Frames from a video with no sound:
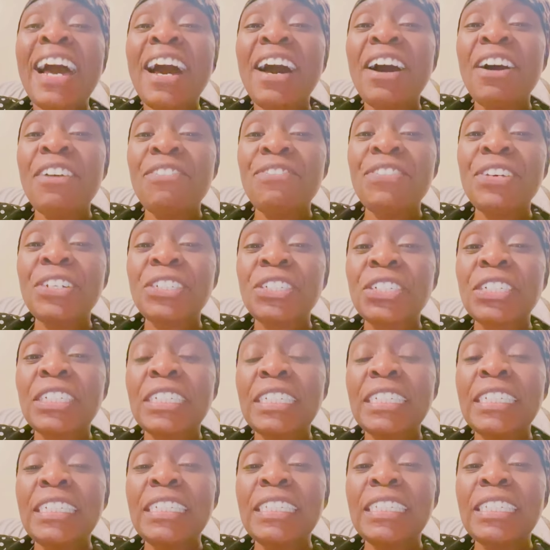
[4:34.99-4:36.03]
Unfiltered
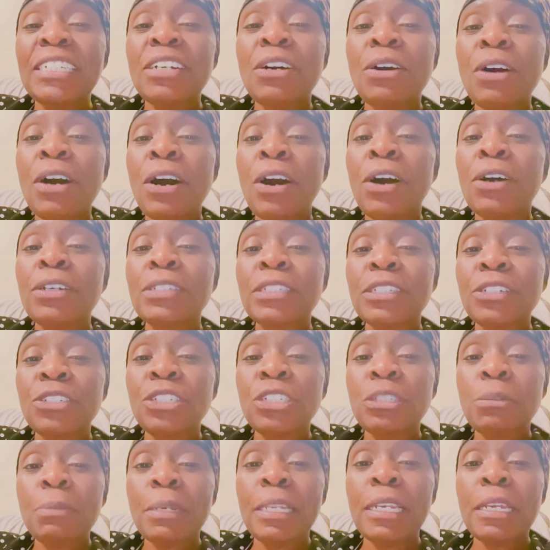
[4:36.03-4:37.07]
CC on all
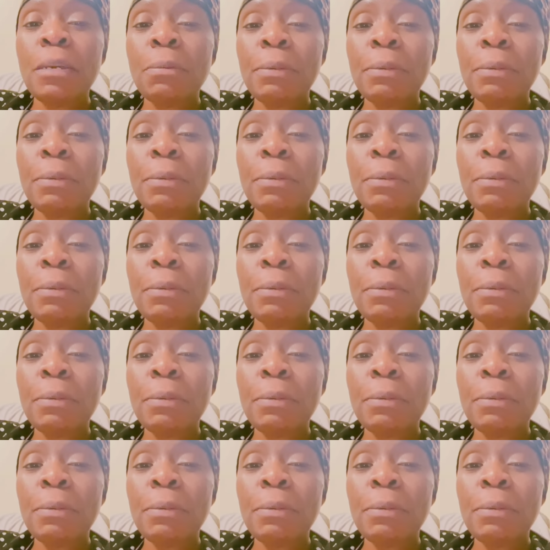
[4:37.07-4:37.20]
social media